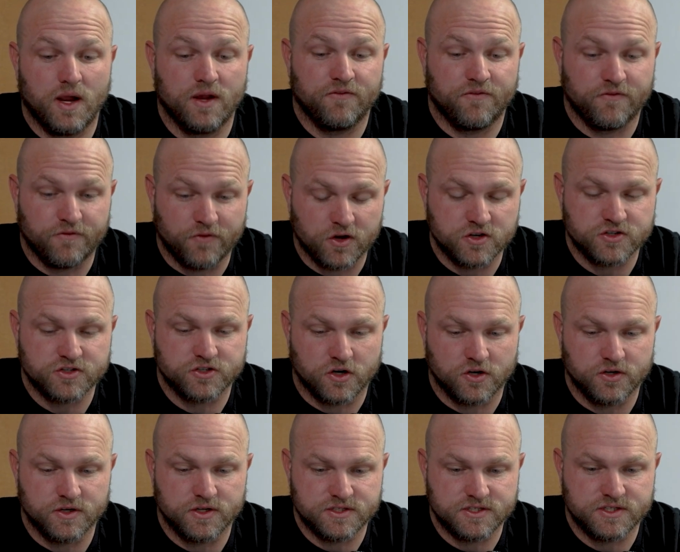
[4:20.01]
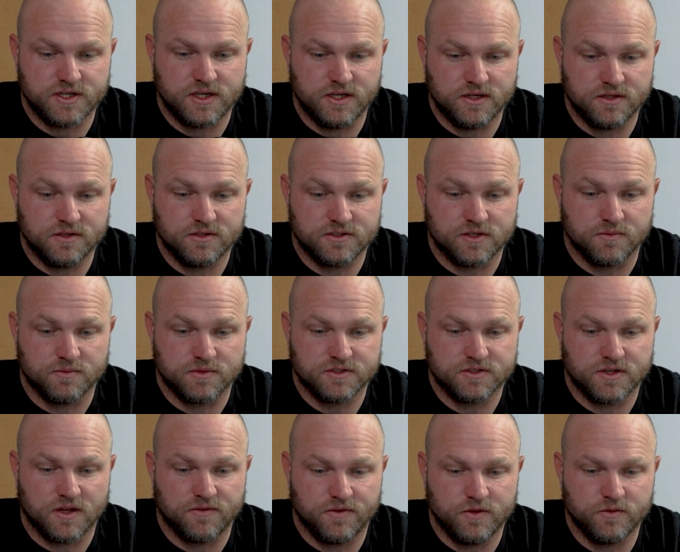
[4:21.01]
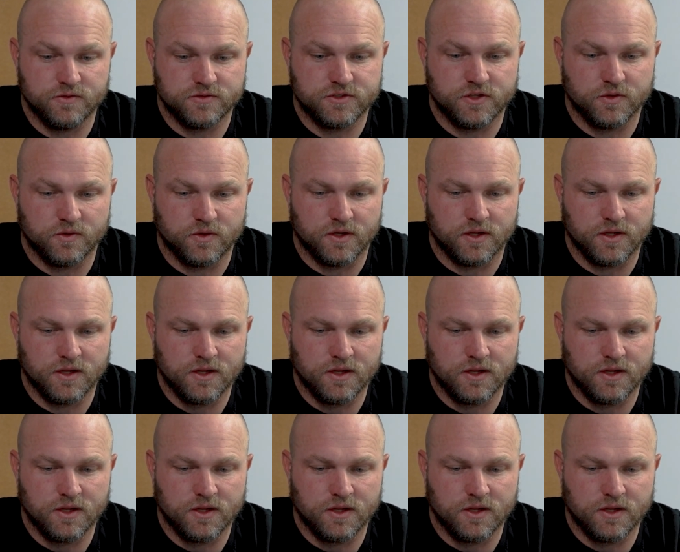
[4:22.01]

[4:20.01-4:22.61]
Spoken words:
I first started to see some of the stuff he was doing.